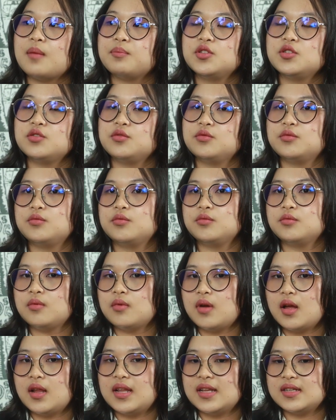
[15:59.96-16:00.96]
up
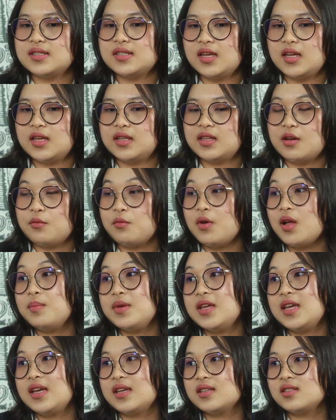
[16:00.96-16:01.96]
to, let's say, their
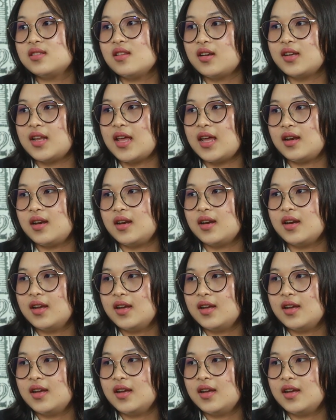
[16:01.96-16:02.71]
well-being is not that